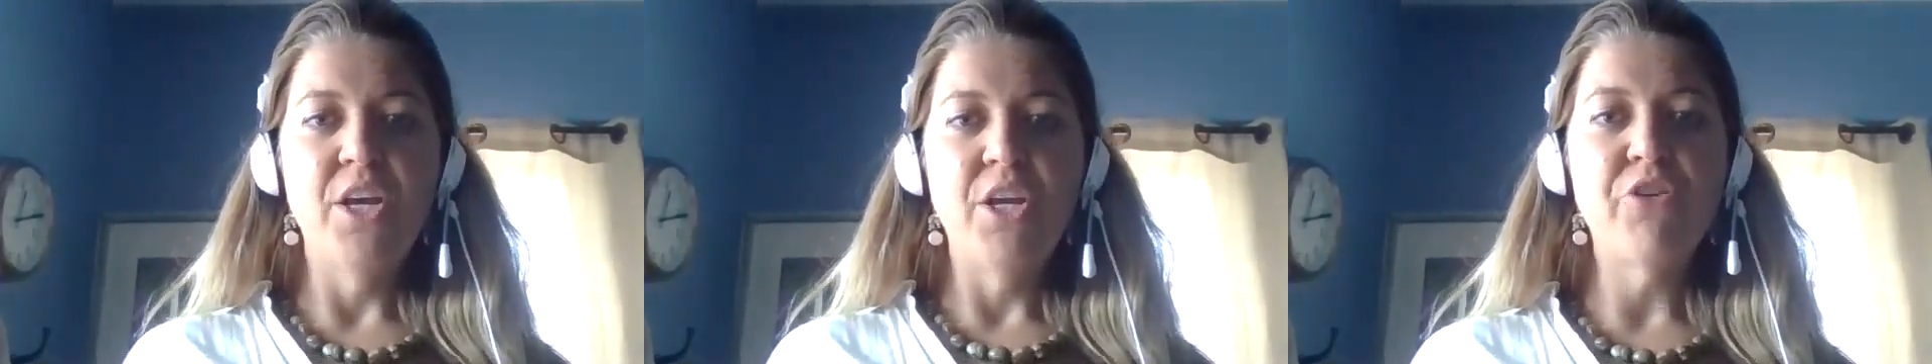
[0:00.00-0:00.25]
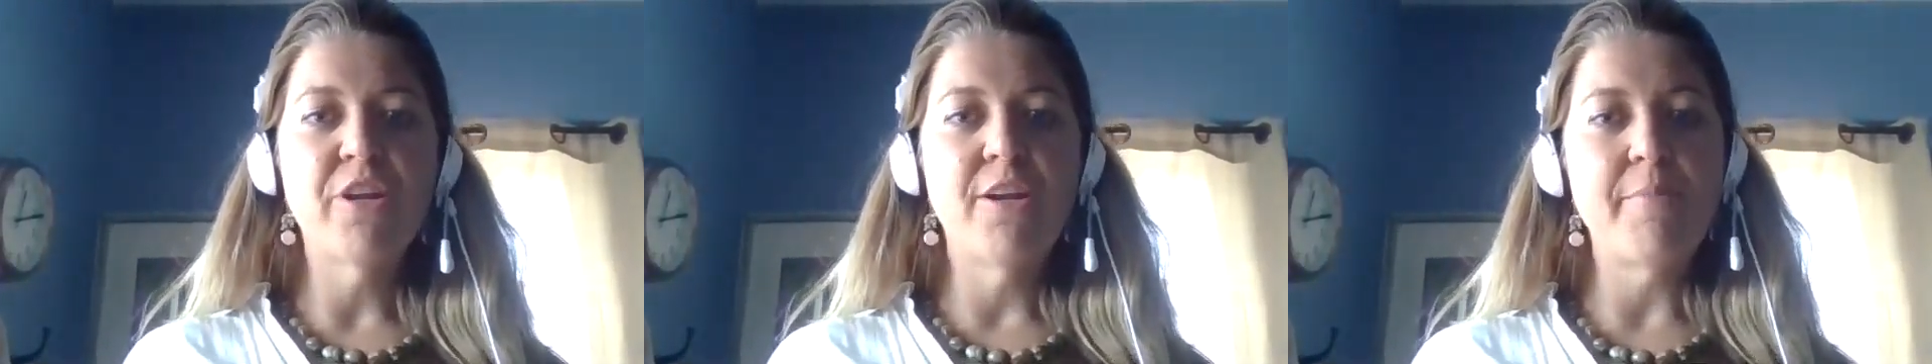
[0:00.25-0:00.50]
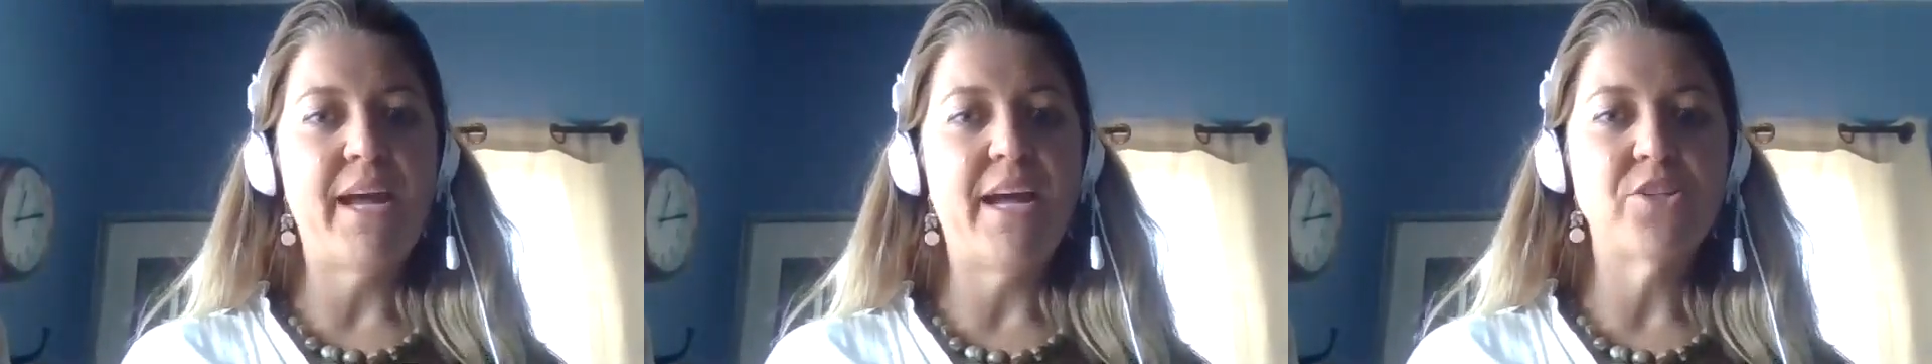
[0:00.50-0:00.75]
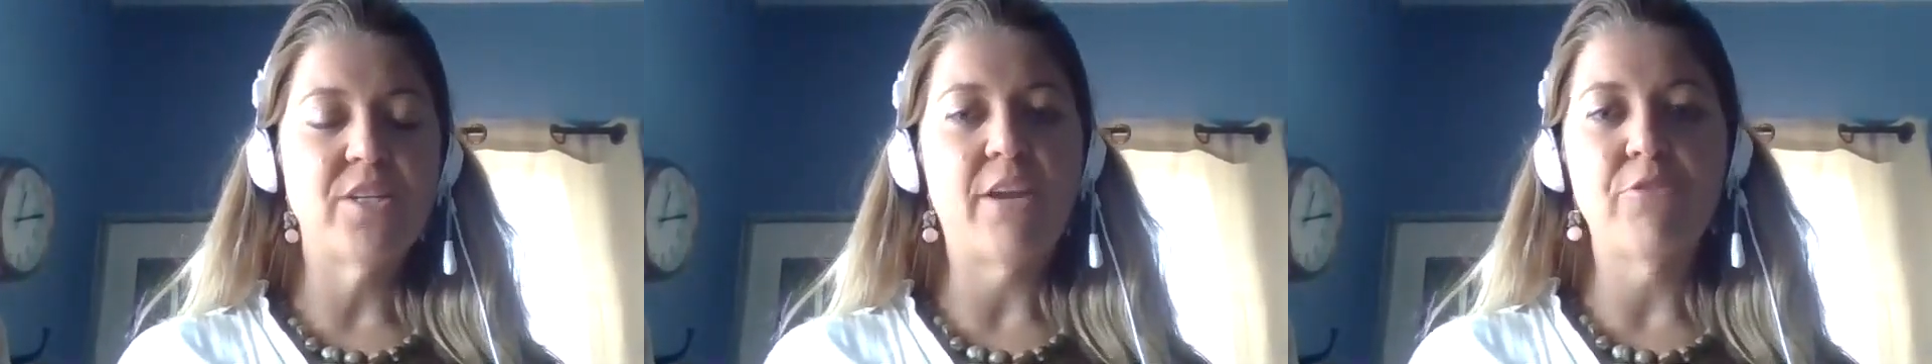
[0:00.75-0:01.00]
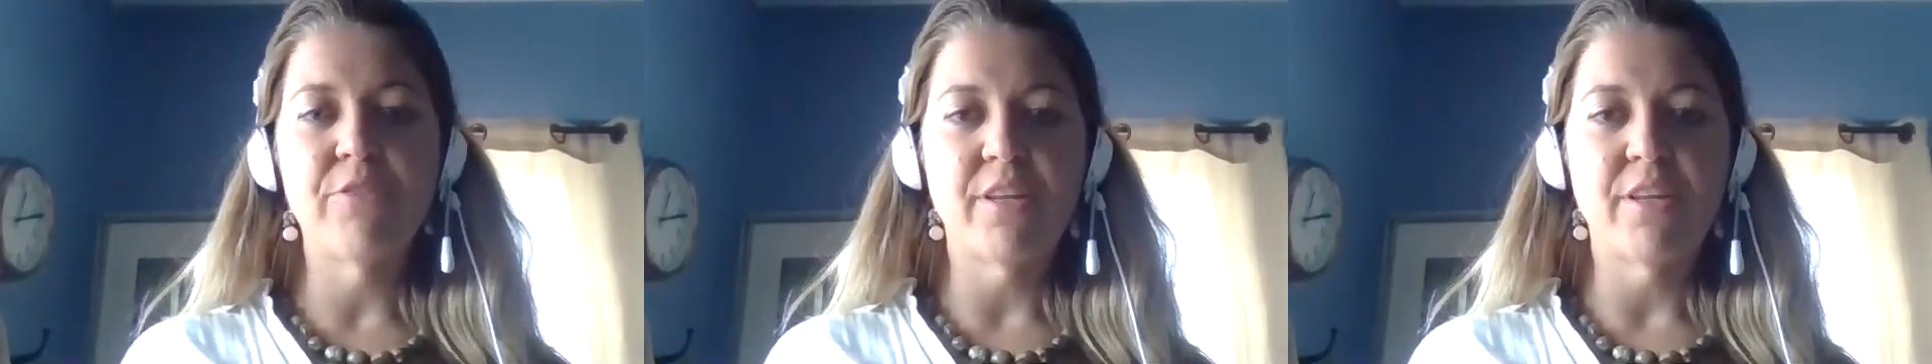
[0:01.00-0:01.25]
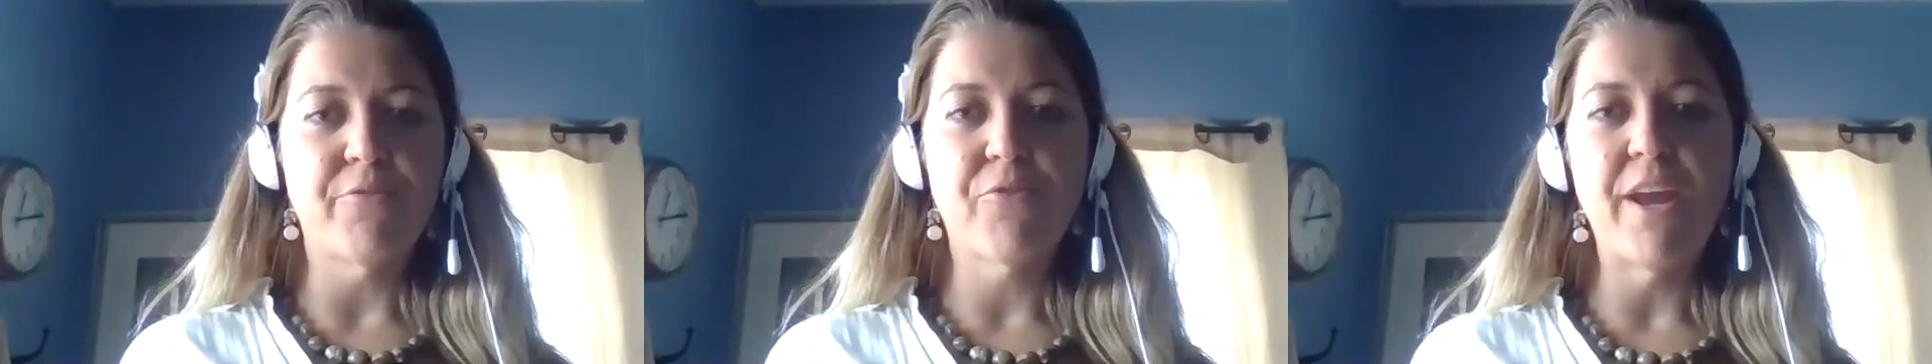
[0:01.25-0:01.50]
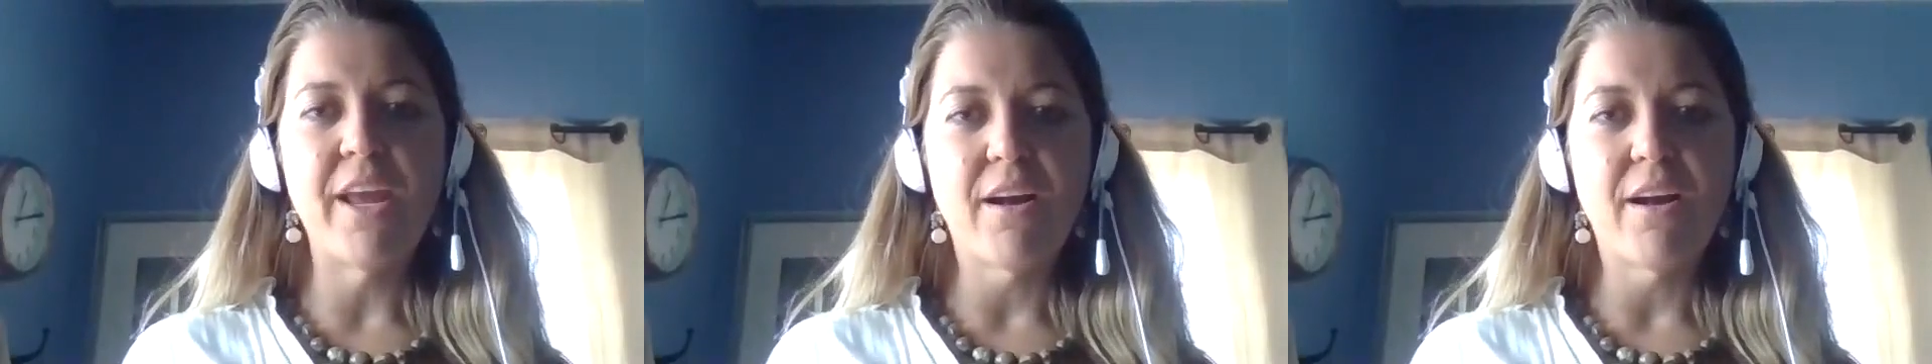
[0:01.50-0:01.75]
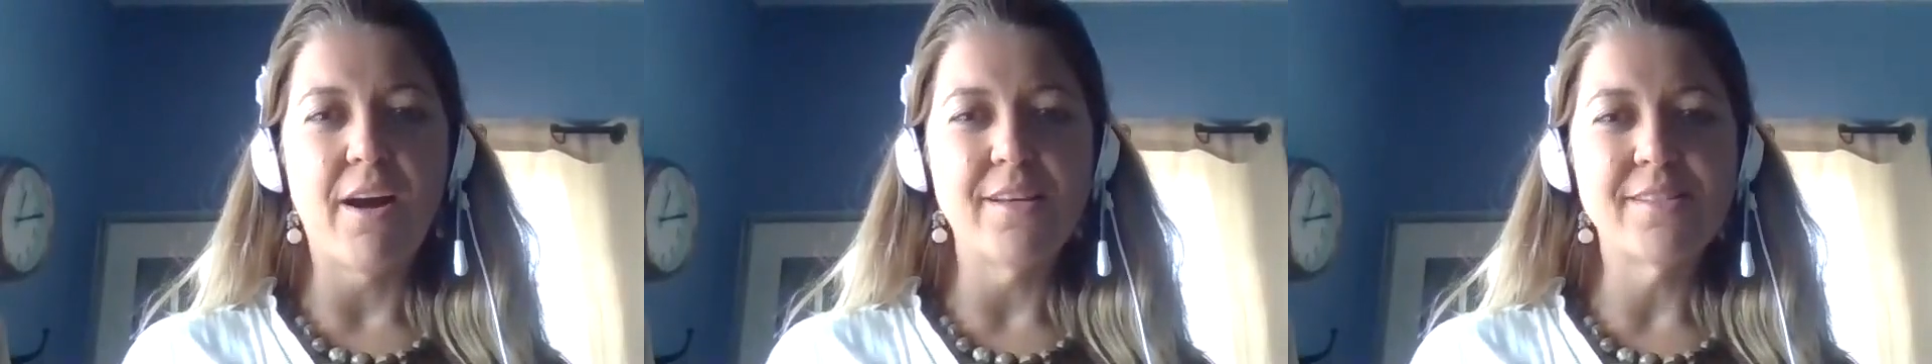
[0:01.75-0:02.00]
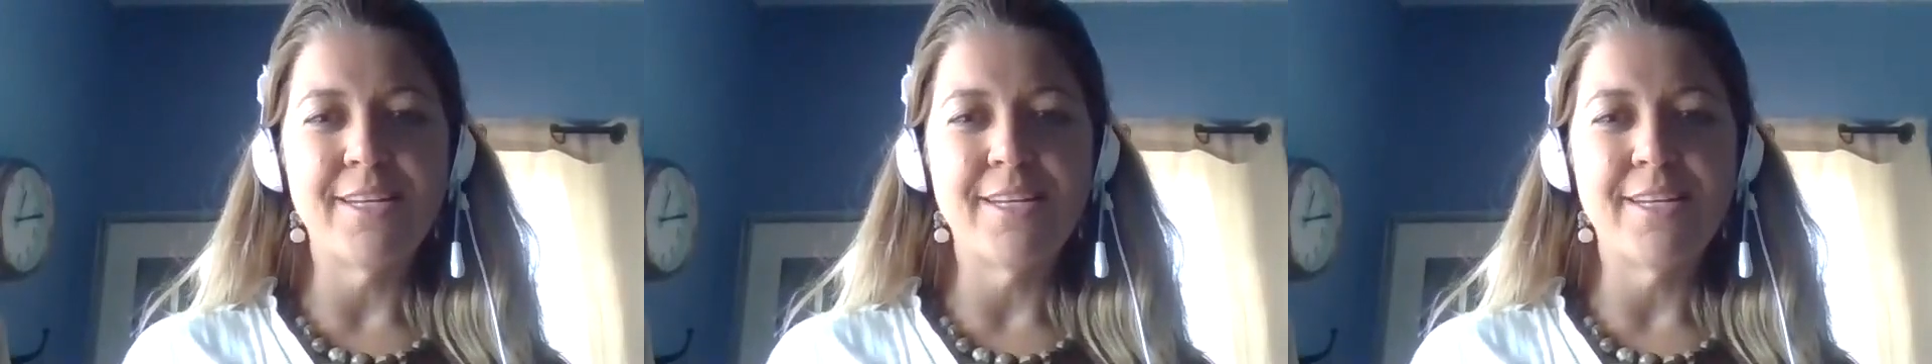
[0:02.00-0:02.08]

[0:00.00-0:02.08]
you can imagine not only the freight costs,